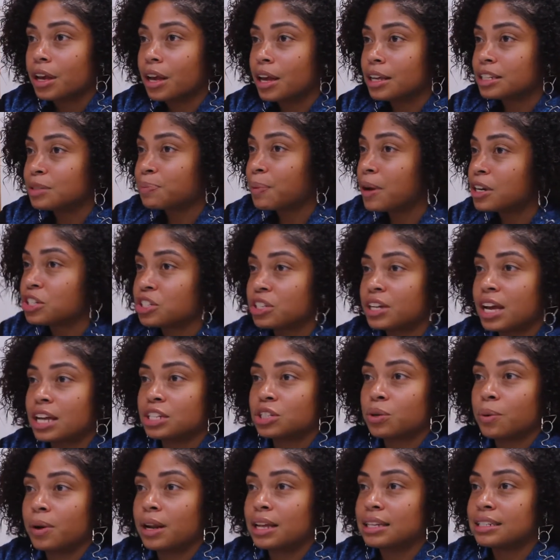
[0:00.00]
Especially
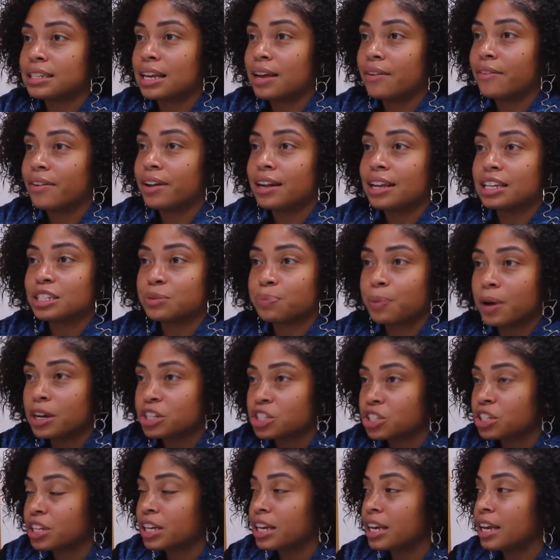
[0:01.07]
at 27,
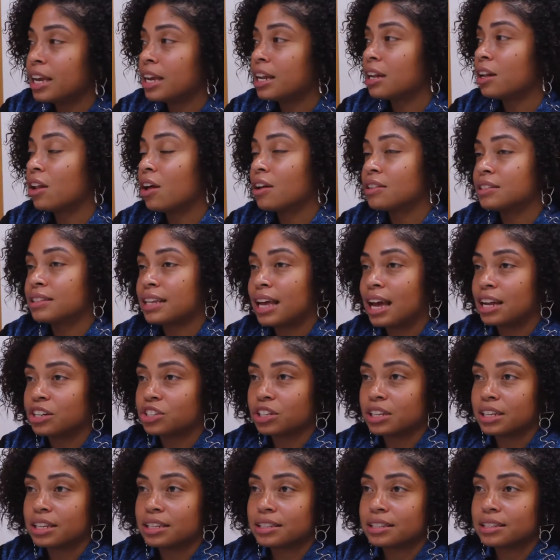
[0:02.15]
especially in Los
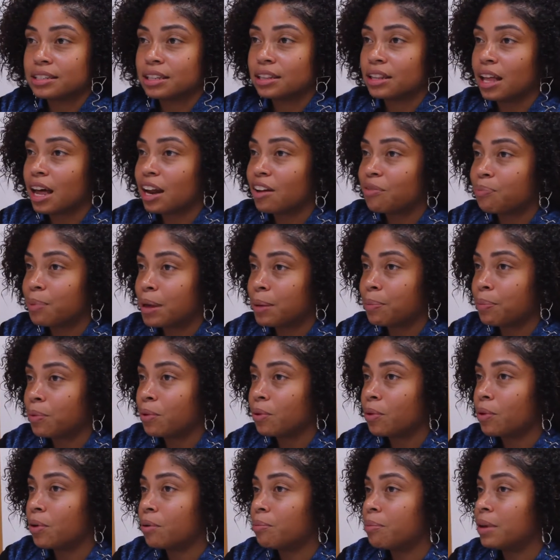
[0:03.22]
Angeles. A lot of
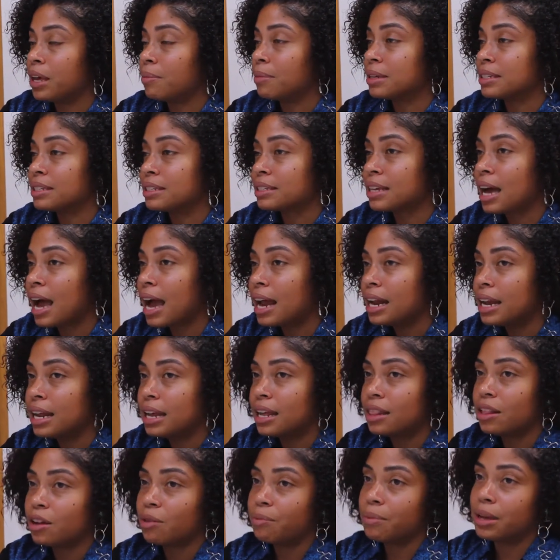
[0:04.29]
people are being
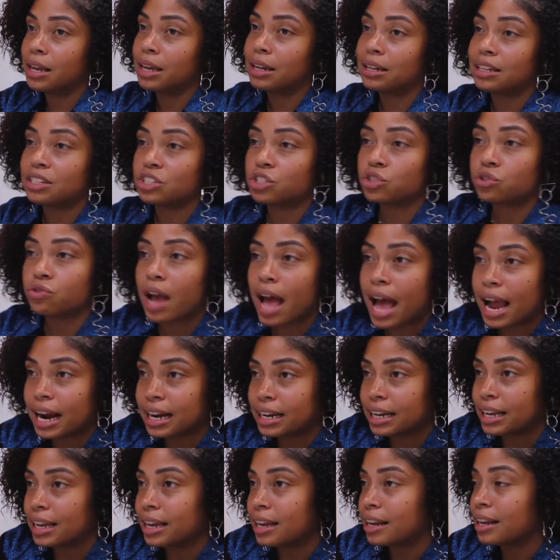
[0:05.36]
misguided. They're being
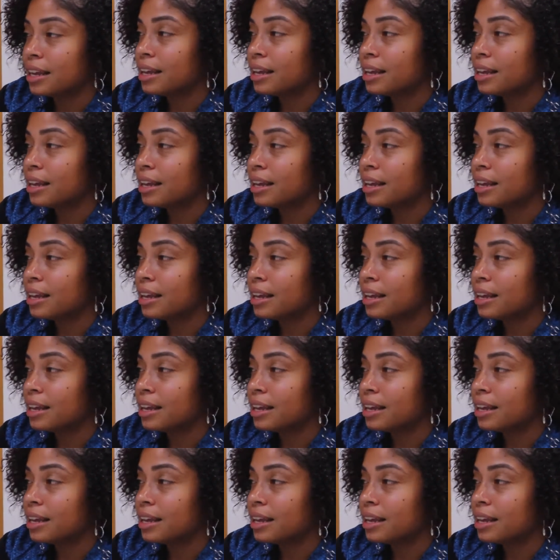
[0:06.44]
distracted.